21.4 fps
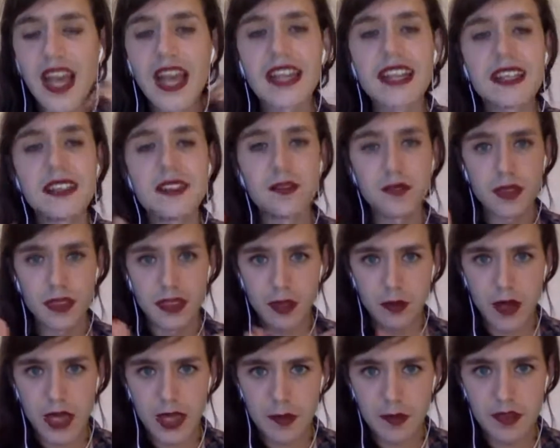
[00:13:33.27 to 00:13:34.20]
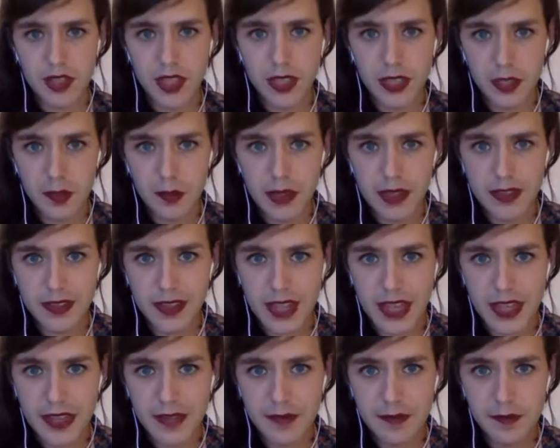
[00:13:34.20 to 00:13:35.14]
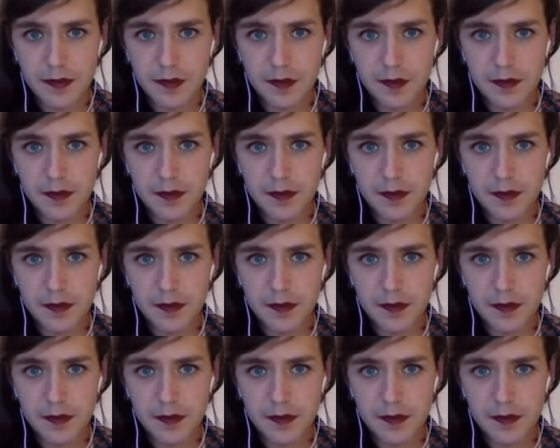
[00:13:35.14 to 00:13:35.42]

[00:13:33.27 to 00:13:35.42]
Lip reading: I guess really why I'm talking about that